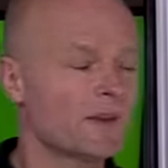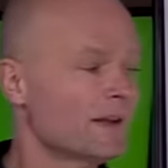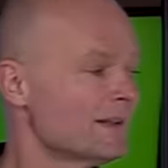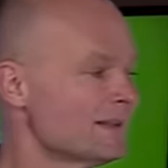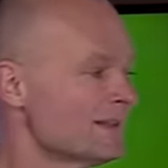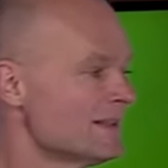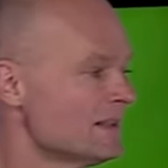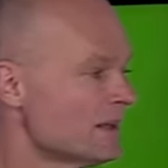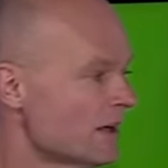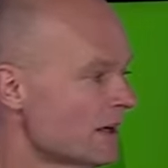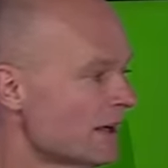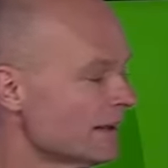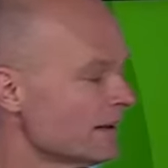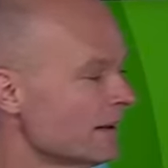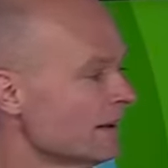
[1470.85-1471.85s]
That is
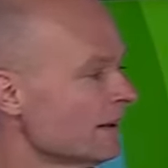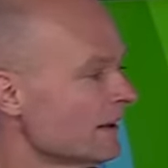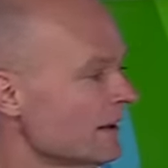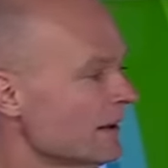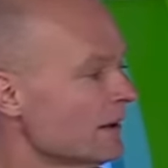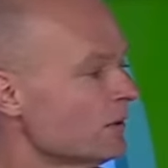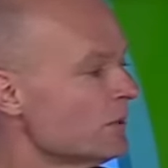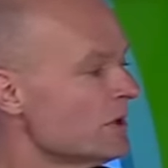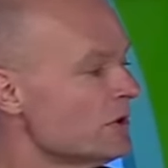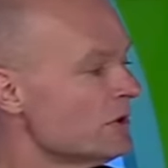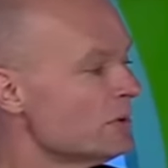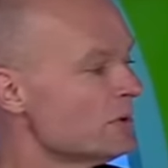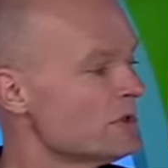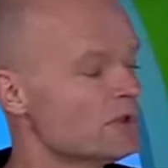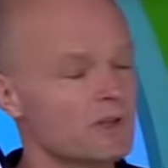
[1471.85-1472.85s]
not going to
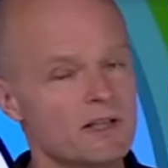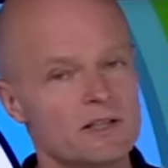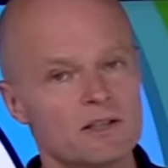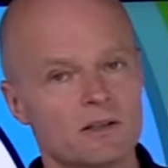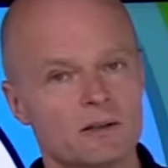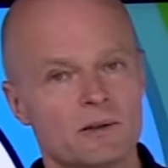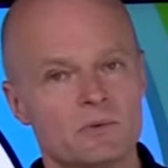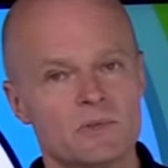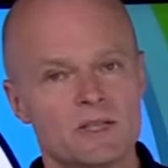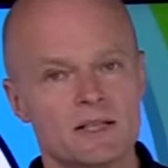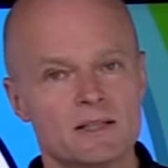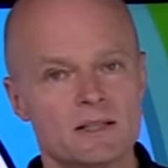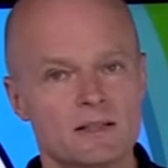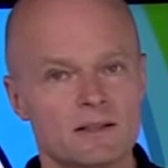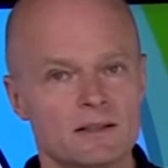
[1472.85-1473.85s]
reduce your insulin
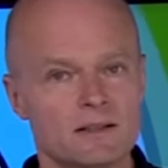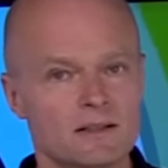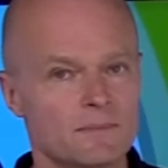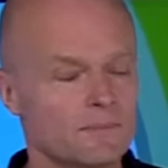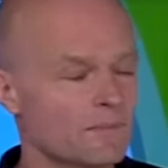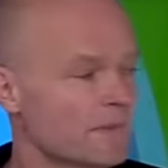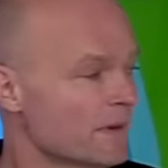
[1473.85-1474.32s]
resistance.